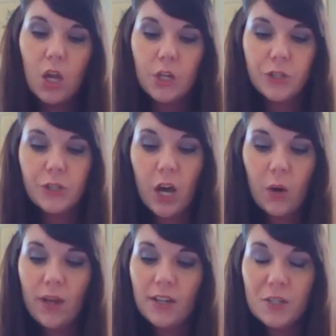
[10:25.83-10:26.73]

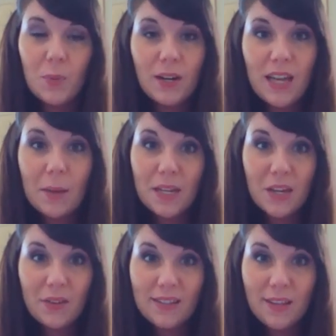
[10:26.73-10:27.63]
So just wanted to update
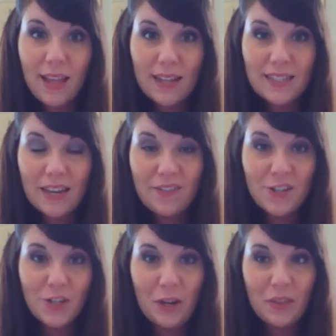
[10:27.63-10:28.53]
you guys on that stuff
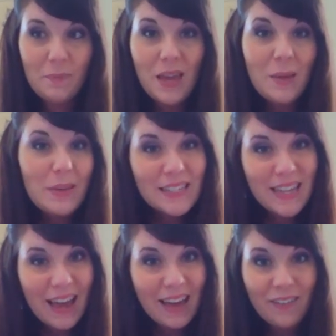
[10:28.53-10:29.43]
and show you the baby
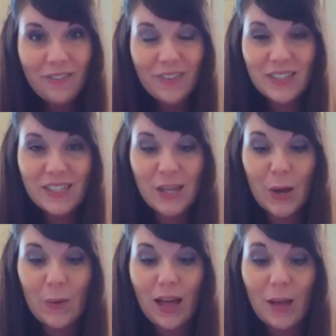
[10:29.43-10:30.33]
stuff. So
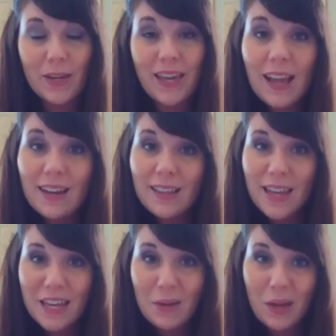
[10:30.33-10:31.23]
um, again,
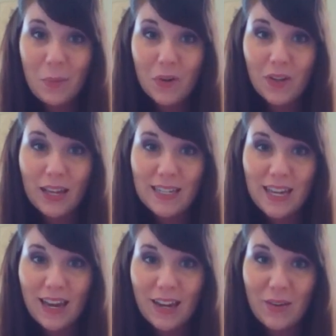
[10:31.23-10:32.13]
thank you April and
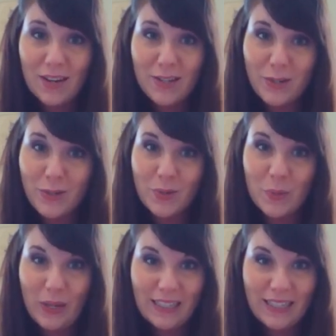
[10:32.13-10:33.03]
Tiana. You guys are so
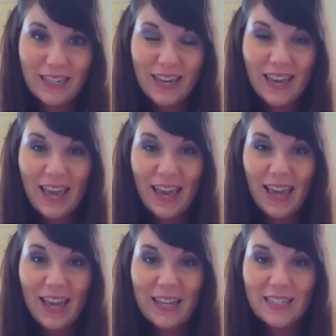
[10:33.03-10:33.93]
sweet.
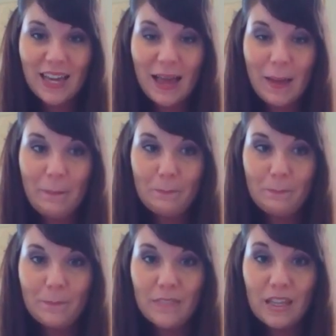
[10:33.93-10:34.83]
And
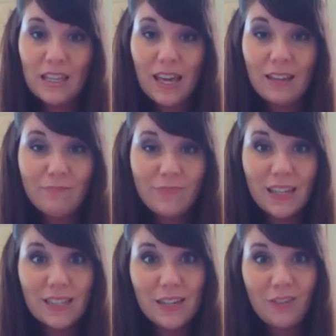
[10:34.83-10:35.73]
um, yeah,
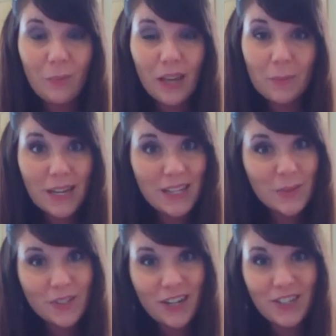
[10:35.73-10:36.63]
that's it for my update.
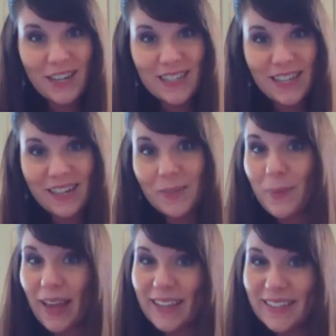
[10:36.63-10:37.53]
So I'll talk to you guys later. Bye.